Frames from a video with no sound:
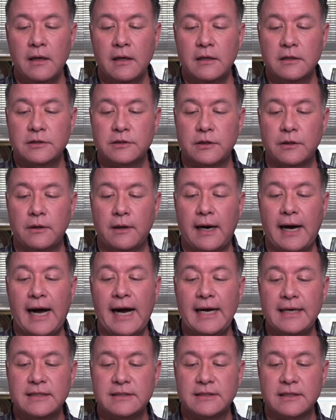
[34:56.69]
So
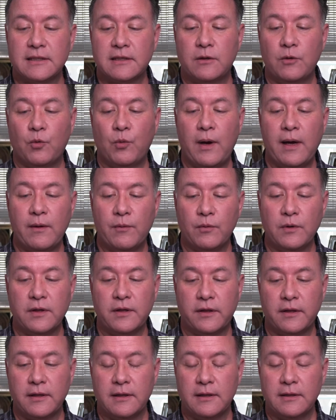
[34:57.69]
Isaac went
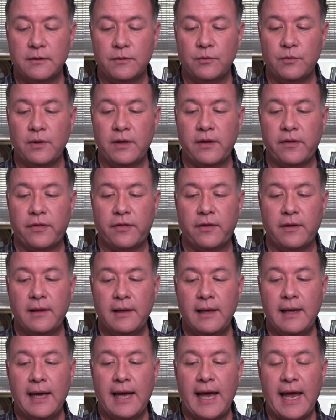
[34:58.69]
with, with
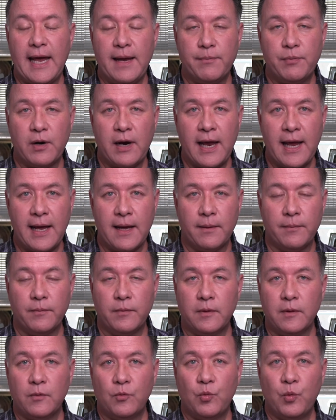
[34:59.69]
Abraham
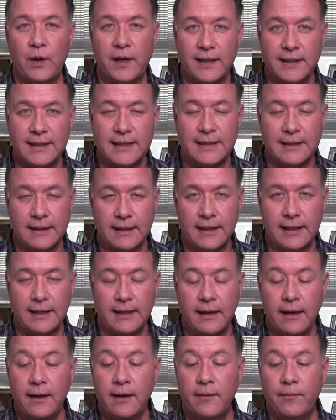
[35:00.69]
willingly,
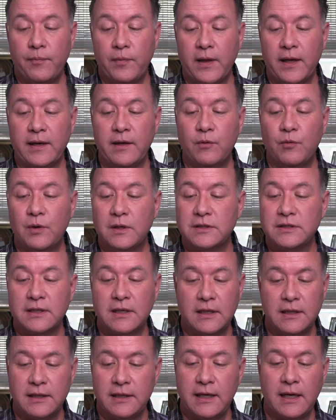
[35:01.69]
and he wasn't
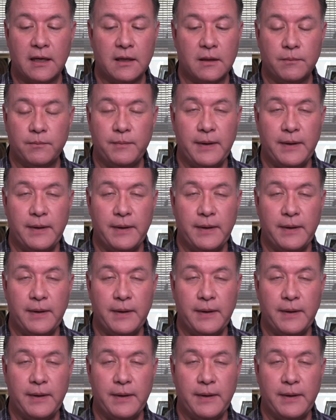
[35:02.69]
a young